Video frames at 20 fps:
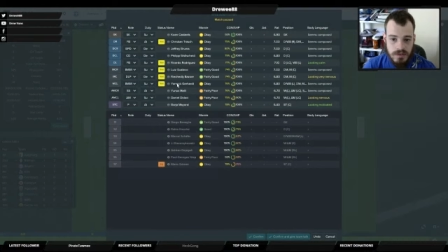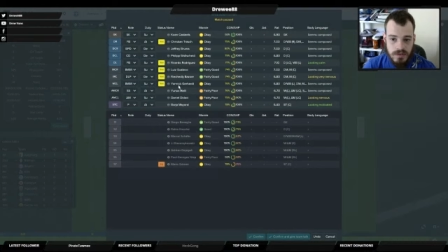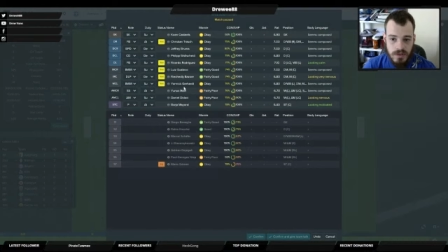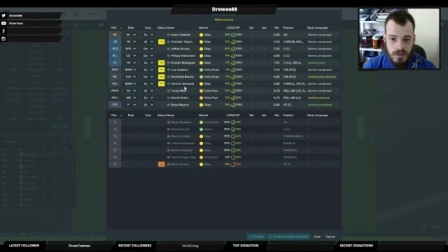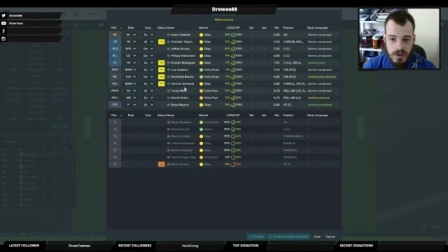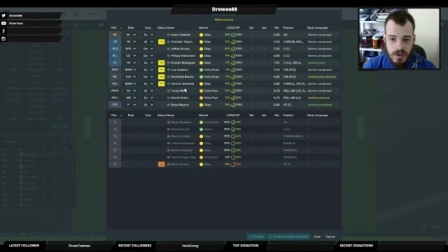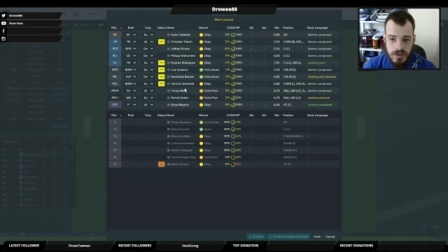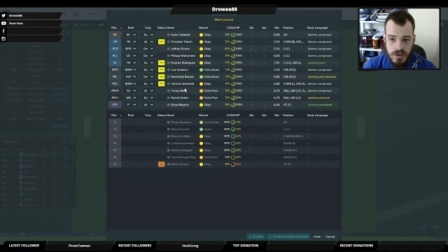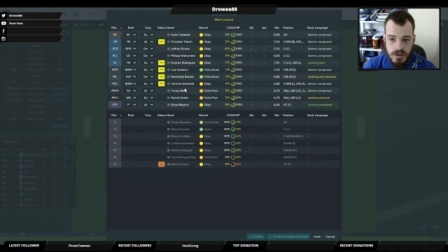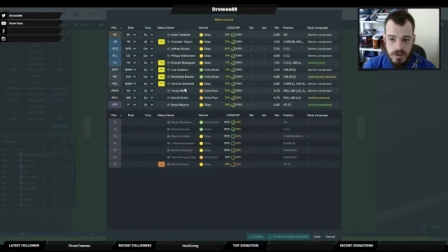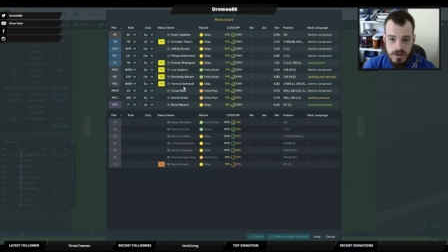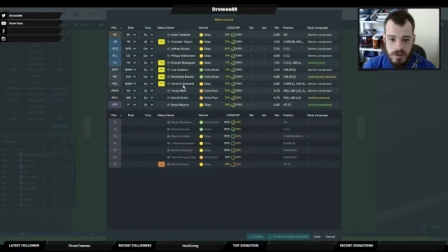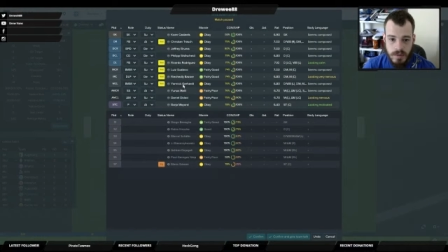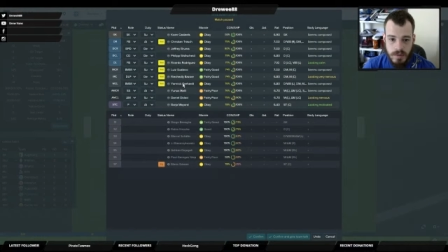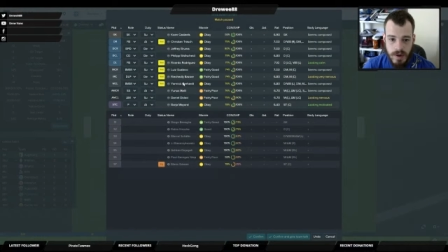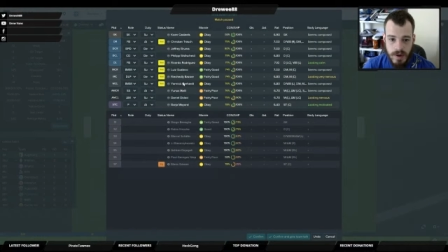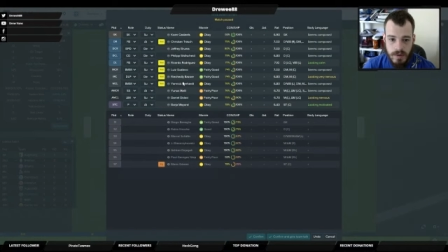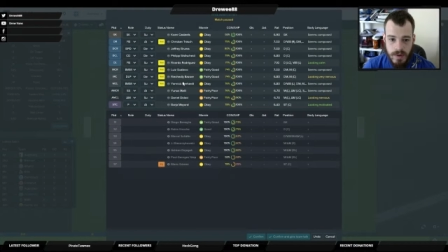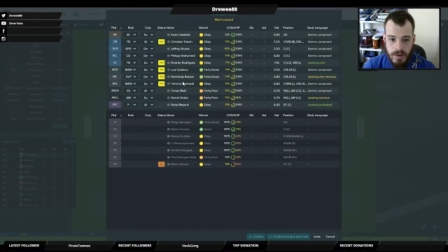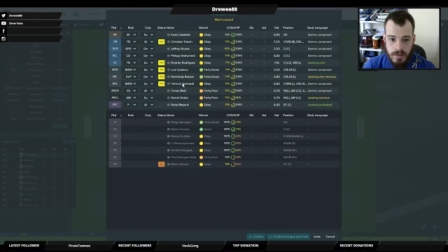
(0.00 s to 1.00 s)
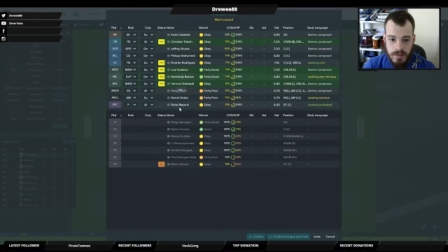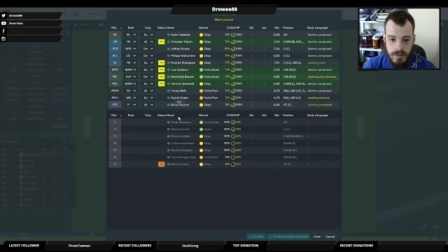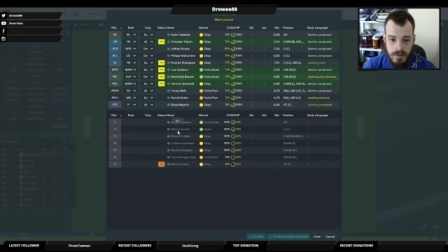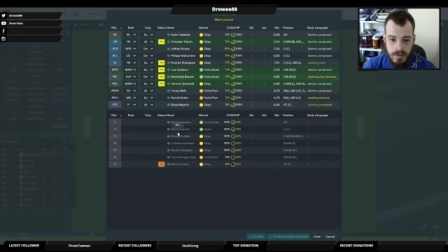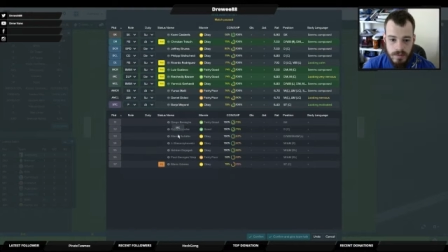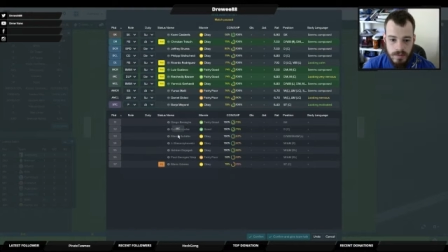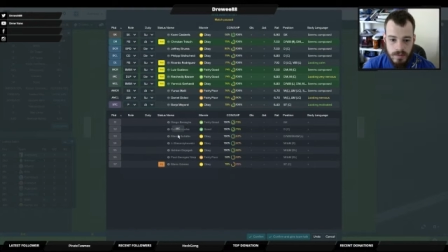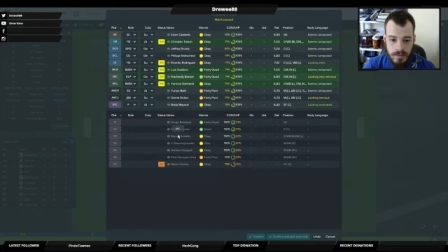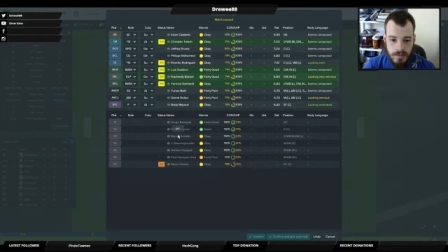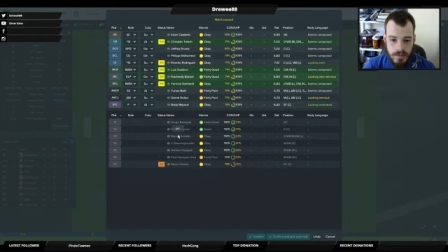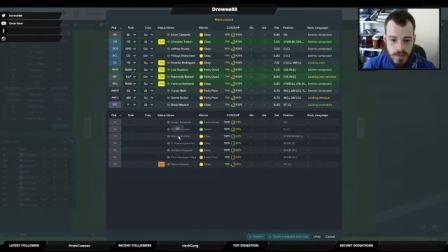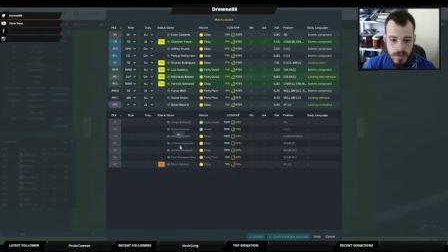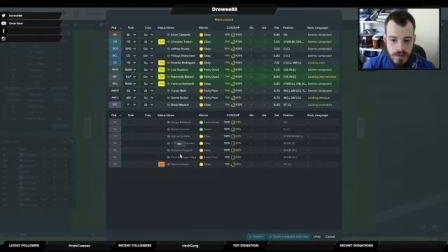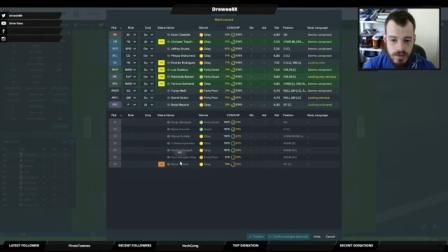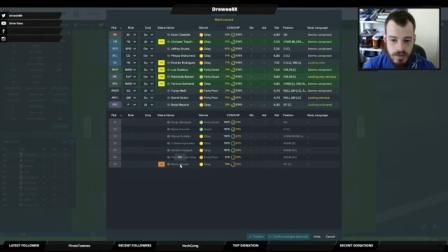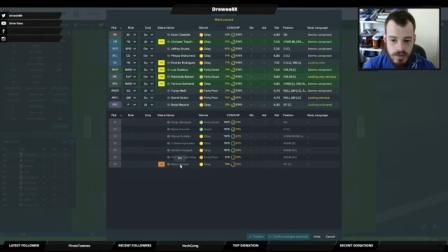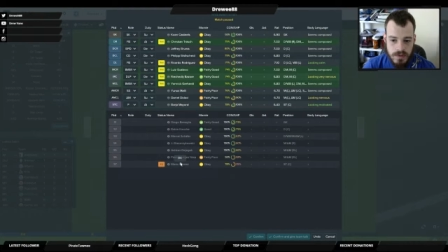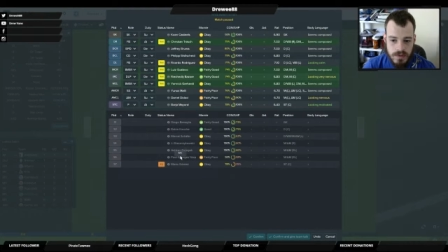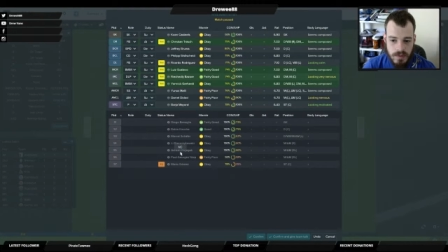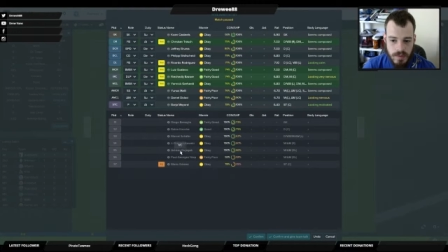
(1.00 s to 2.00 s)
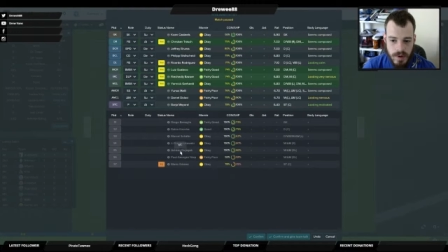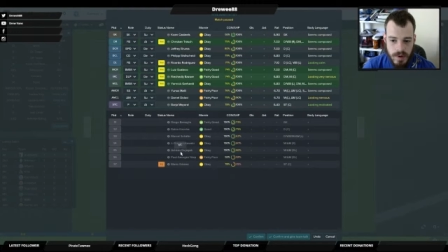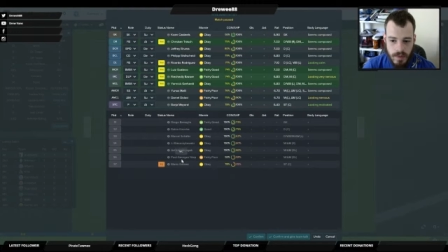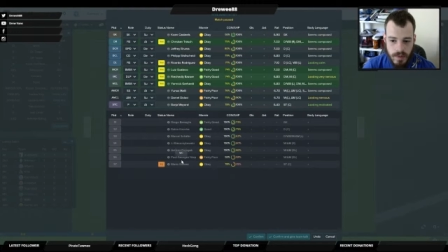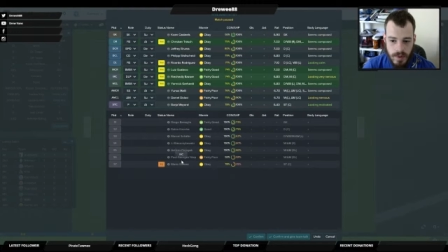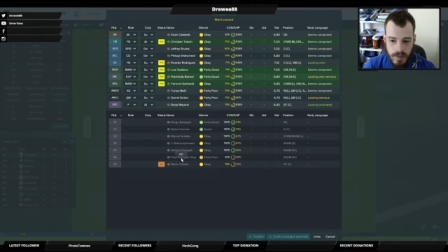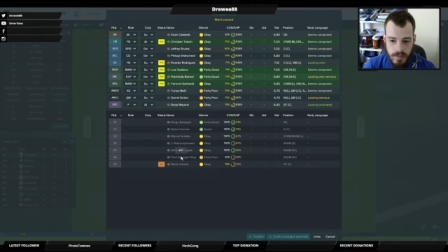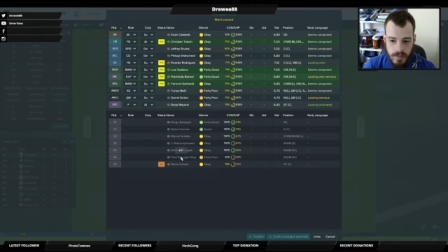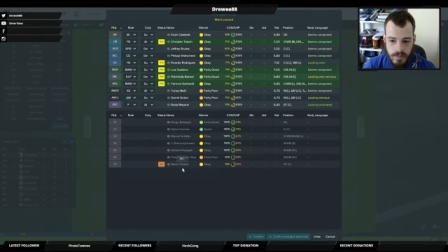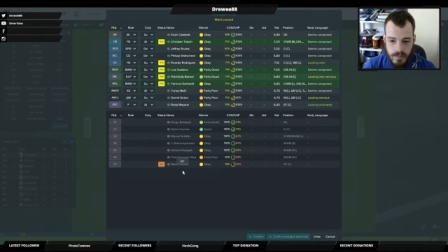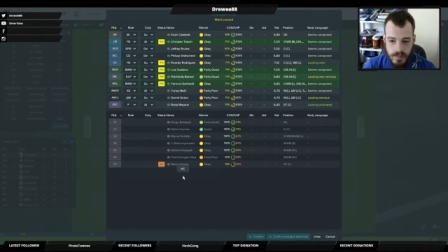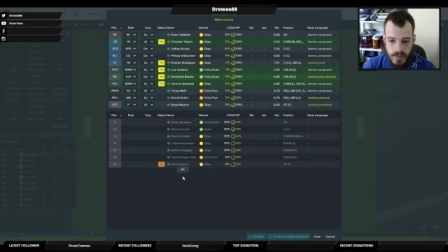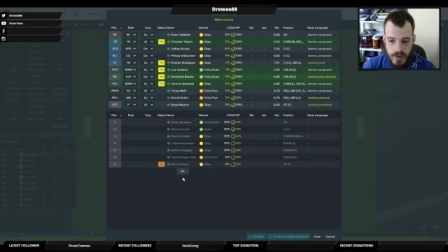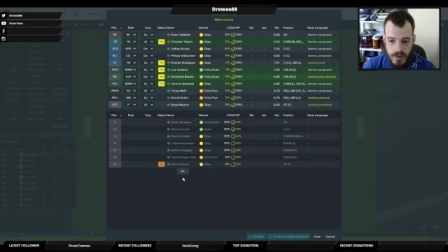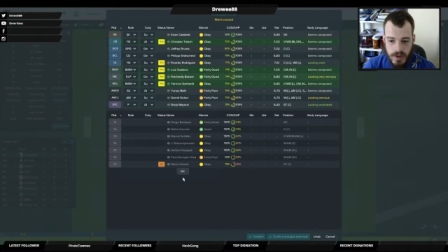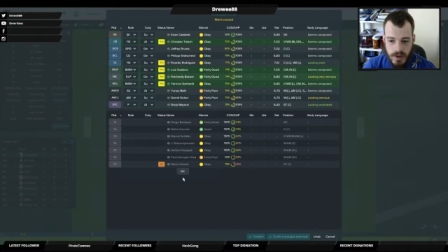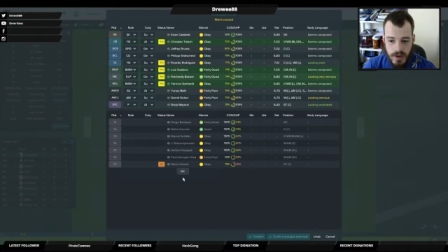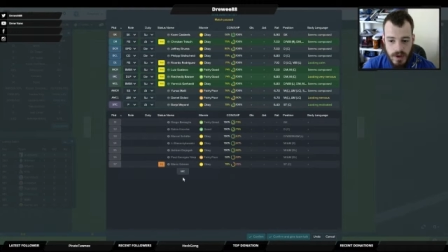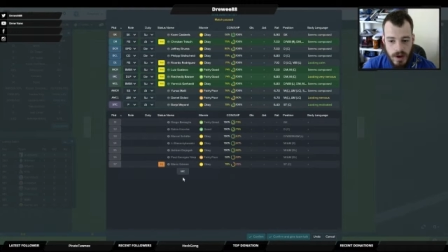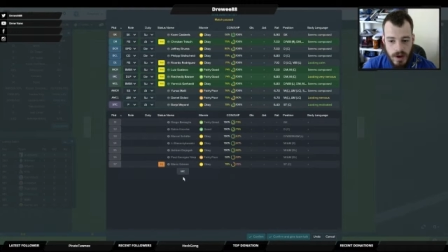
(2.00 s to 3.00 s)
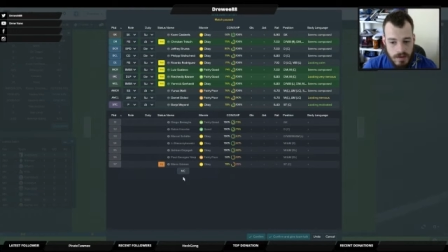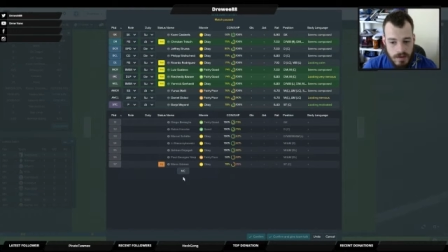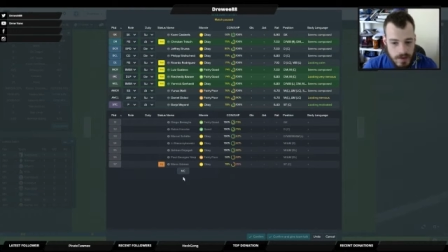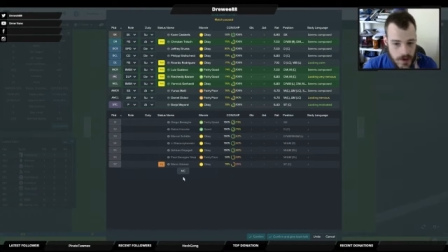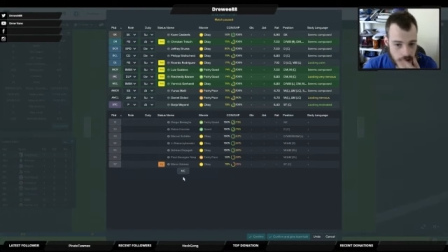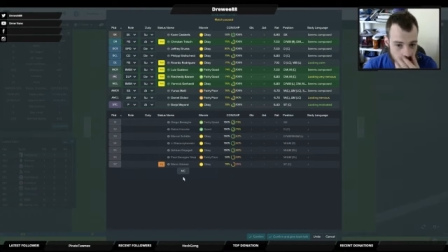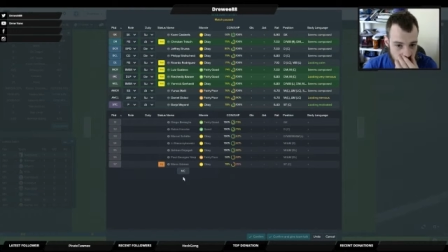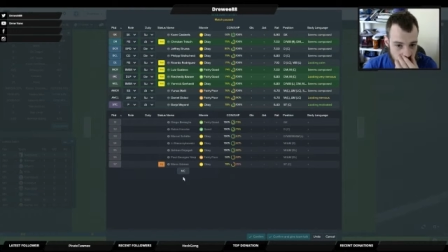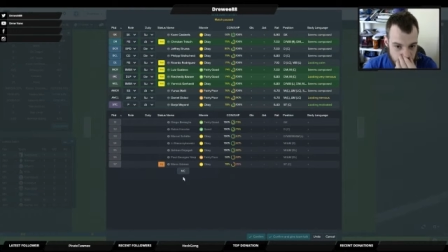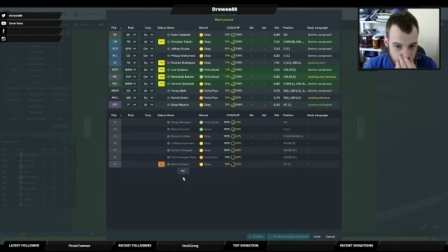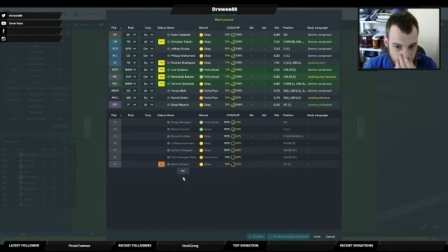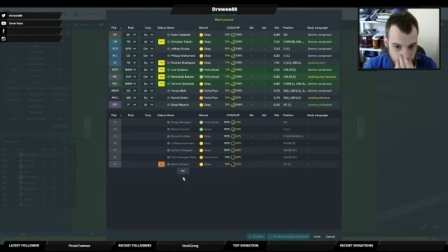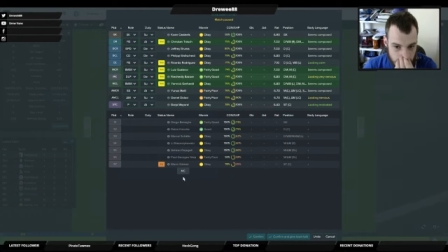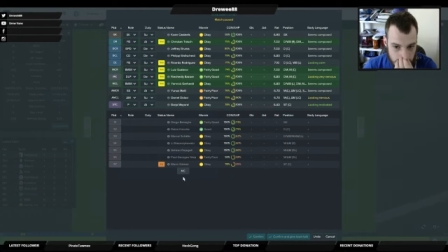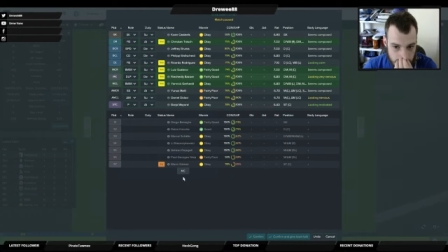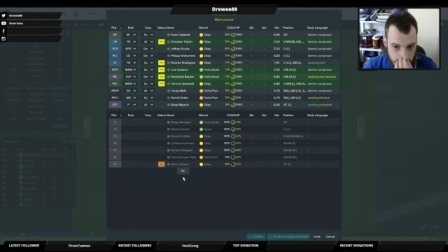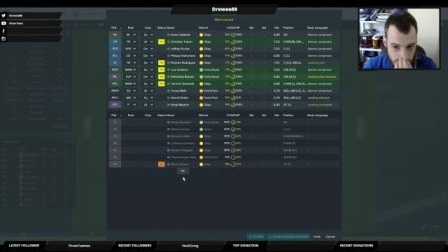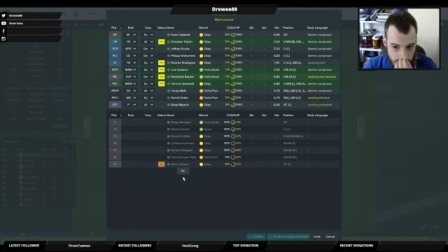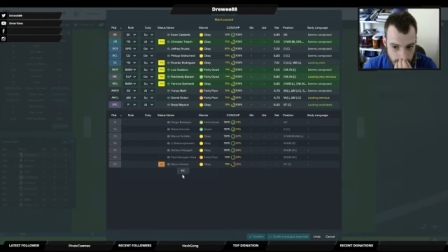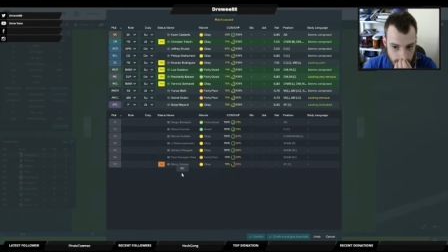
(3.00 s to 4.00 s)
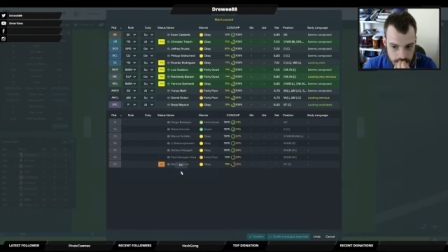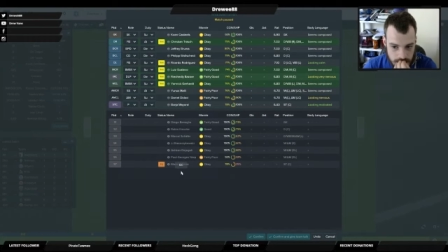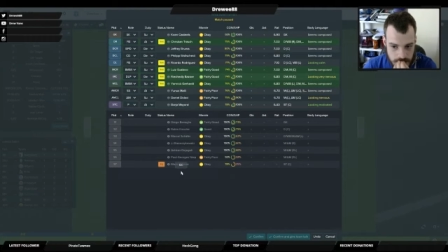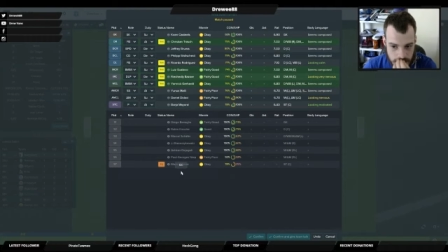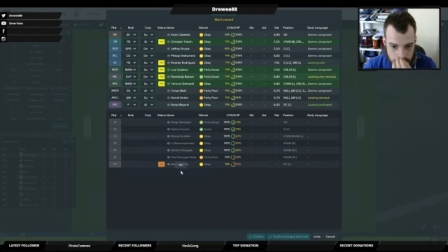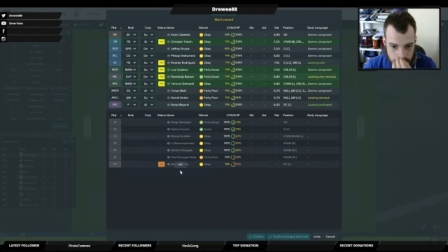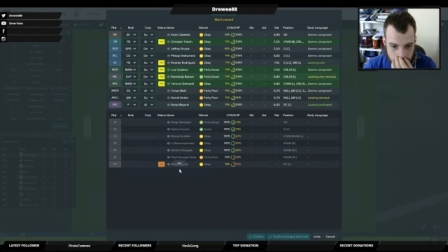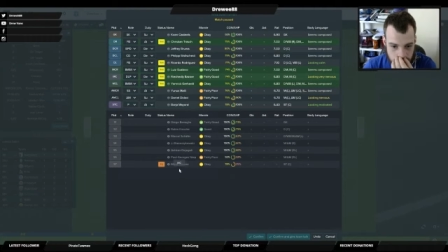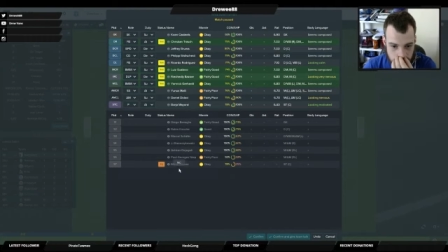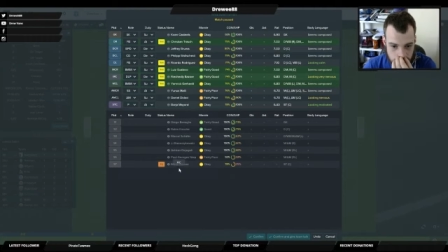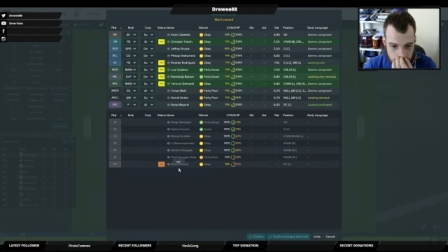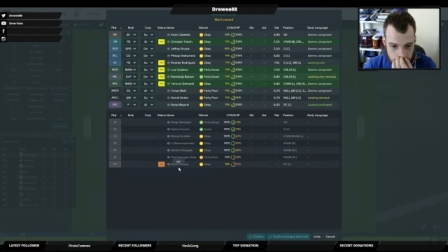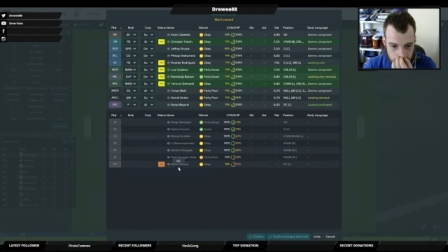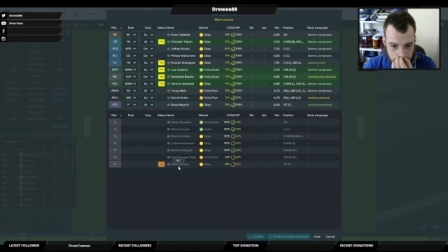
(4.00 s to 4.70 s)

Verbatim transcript: Right, so he's not playing well. Zor's not playing well. I've got no midfielders though, that's the thing.